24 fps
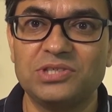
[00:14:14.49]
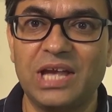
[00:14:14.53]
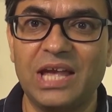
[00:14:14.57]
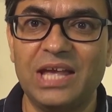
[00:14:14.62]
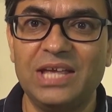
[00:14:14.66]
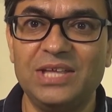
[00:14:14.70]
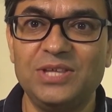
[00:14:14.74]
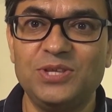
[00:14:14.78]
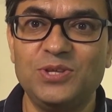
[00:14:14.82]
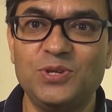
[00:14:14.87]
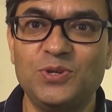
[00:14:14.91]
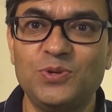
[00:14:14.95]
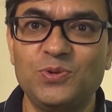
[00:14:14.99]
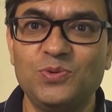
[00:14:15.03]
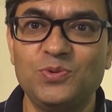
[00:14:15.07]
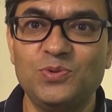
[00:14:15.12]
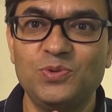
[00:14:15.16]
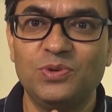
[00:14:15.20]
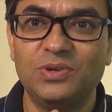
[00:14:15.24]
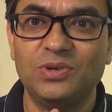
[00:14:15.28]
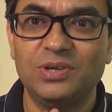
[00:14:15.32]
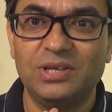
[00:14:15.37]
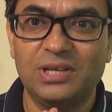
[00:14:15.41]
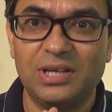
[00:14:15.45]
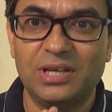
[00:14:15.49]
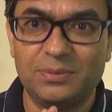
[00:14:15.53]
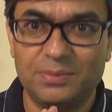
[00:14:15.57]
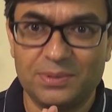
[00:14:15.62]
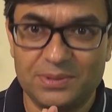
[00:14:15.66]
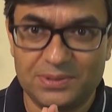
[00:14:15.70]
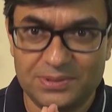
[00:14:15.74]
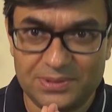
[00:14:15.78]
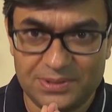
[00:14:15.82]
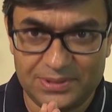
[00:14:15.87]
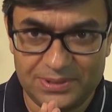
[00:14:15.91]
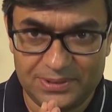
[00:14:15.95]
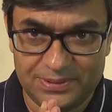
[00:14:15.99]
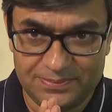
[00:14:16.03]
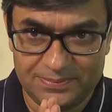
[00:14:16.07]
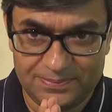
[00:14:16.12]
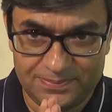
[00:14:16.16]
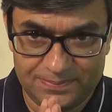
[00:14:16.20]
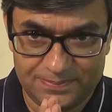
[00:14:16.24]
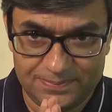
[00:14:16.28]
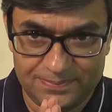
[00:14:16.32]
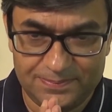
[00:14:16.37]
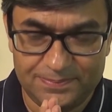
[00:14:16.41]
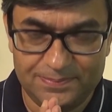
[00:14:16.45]
Thank you.
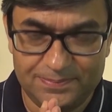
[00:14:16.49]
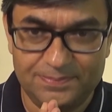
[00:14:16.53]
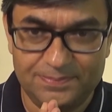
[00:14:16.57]
Namaste.